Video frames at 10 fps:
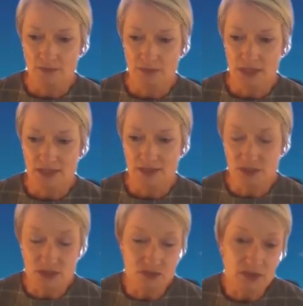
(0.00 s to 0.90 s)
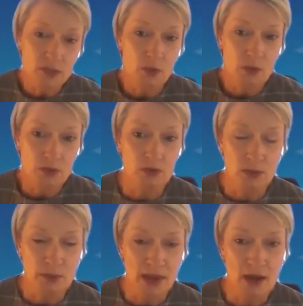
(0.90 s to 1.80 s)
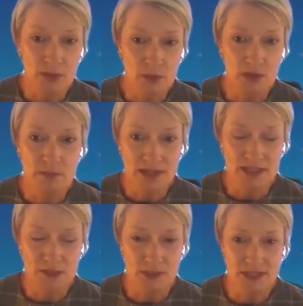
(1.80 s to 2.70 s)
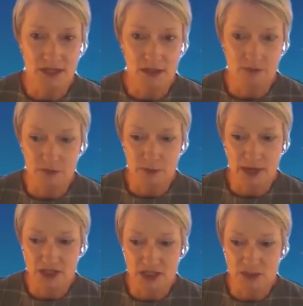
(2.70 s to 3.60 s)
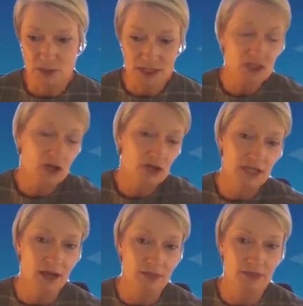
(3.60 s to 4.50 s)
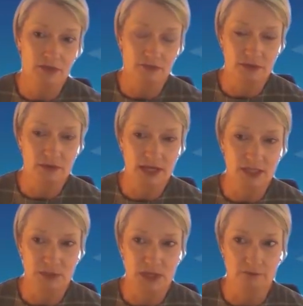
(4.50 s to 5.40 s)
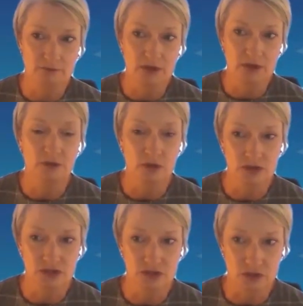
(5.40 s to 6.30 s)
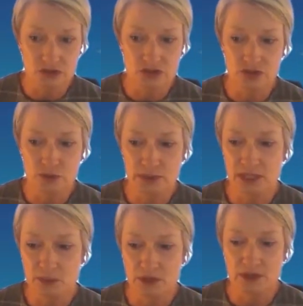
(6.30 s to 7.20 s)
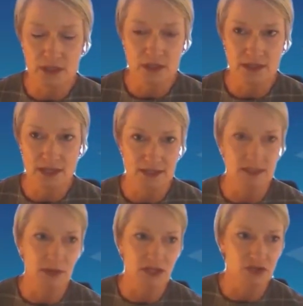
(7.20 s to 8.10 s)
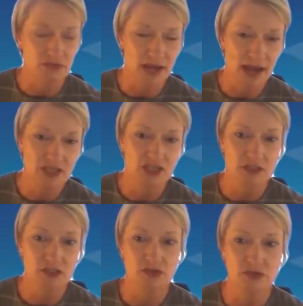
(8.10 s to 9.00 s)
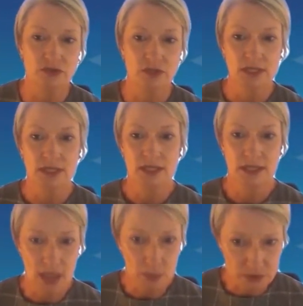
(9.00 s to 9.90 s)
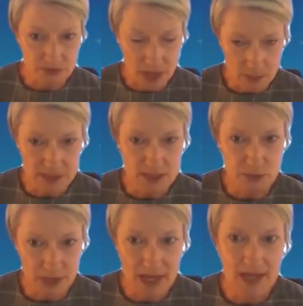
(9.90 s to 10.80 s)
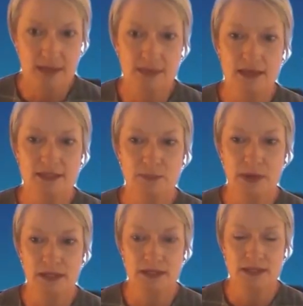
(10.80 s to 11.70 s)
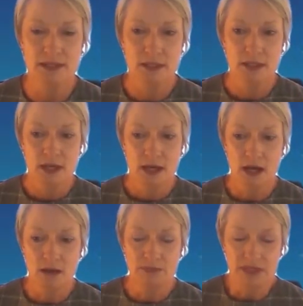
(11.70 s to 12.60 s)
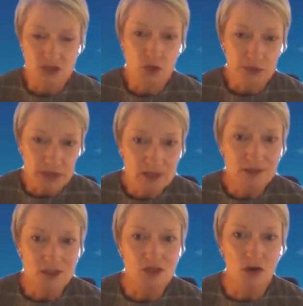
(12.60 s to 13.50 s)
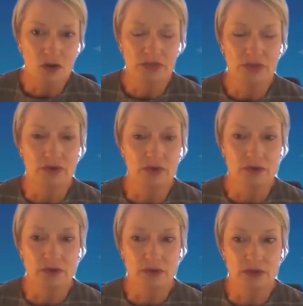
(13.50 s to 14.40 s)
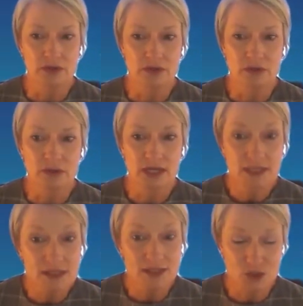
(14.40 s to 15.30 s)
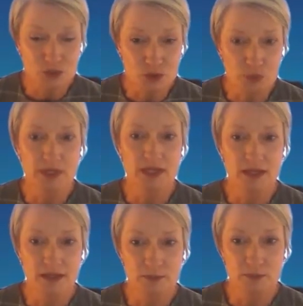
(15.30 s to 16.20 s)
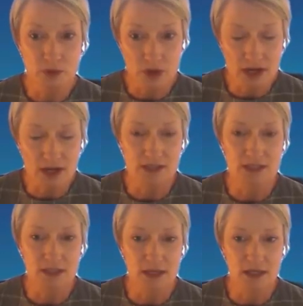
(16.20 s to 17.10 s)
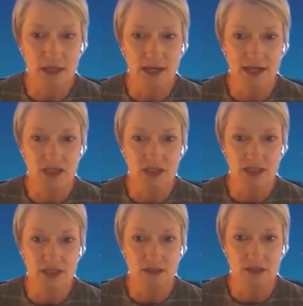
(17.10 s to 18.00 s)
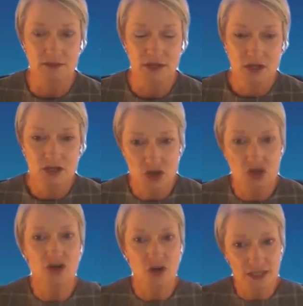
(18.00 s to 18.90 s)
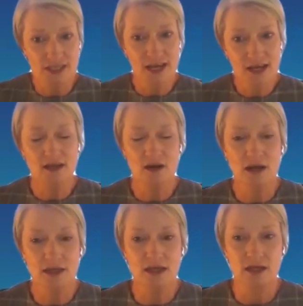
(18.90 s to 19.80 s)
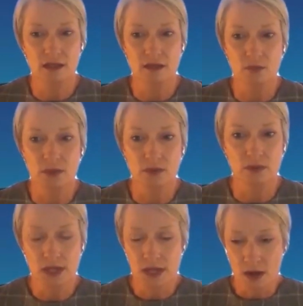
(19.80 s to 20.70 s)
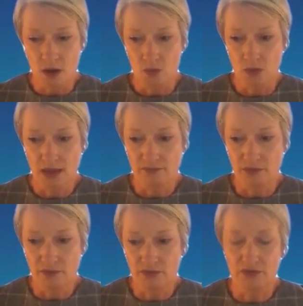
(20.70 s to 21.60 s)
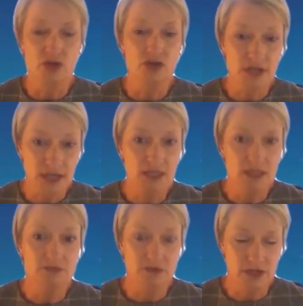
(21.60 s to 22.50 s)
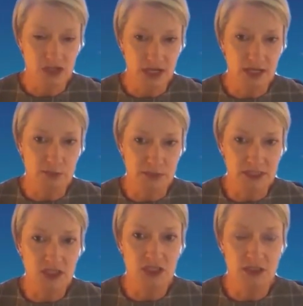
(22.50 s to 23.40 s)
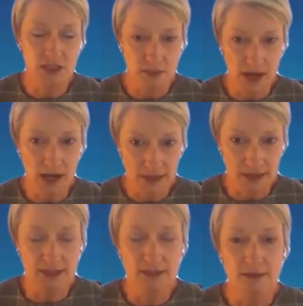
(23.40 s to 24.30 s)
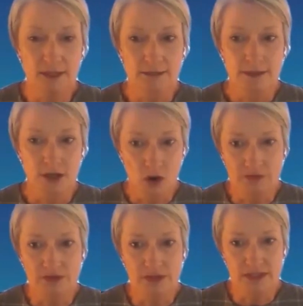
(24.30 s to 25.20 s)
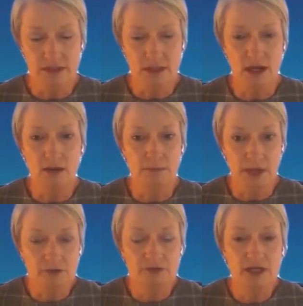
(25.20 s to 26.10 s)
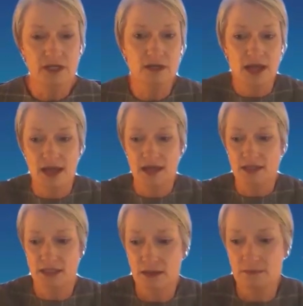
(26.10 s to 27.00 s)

is really what we're all about. We want to maximize outcome for patients, but there's no doubt the field has become very focused on durability, but I think that that's as much a reaction to the number of companies playing in that space. But it's Ophthea that's got the intellectual property and the product that can actually turn it on its head. And I think that we'll have a very unique and differentiated position in the market that offers benefit. And